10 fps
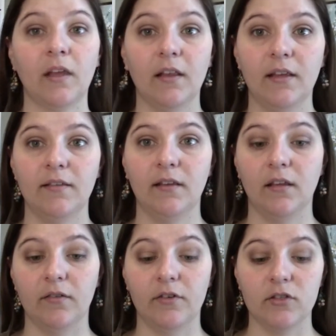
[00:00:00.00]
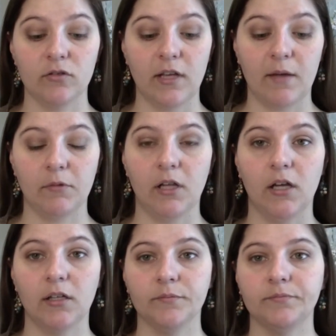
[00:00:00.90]
let's see the official time
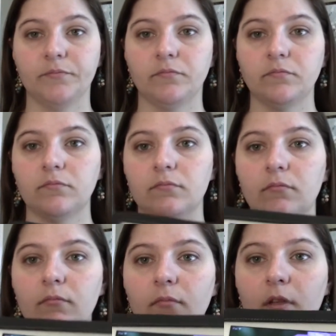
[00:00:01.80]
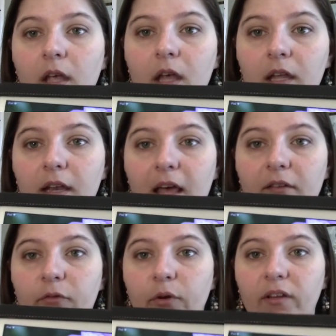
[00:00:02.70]
clock,
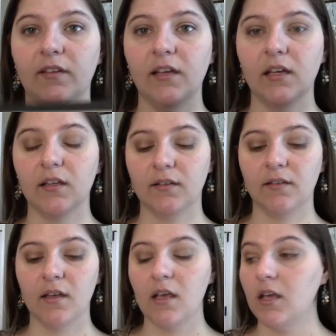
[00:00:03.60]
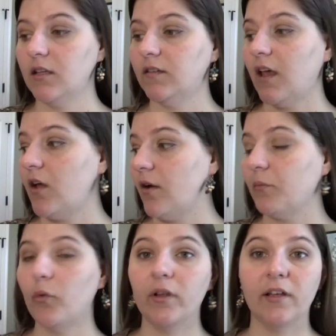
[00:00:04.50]
9:46. So
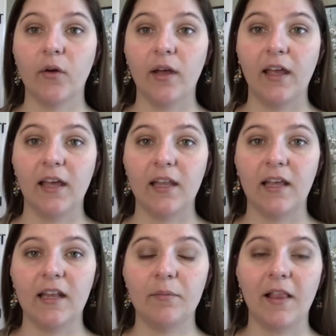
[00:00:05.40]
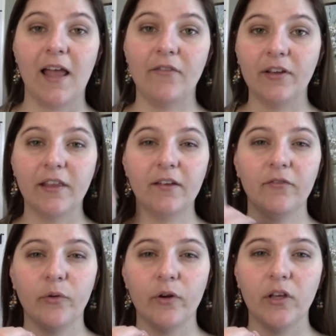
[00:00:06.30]
I'm going to go ahead and apply everything
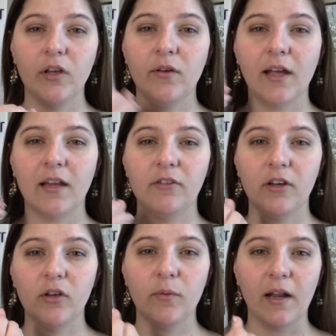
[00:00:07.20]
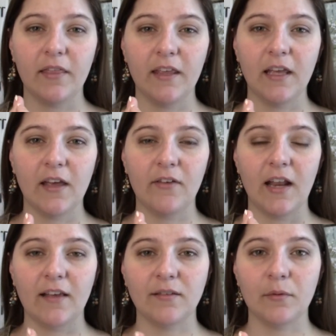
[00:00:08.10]
for you and kind of tell you what I think of it
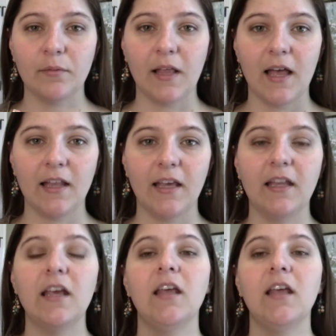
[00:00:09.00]
as I'm applying it.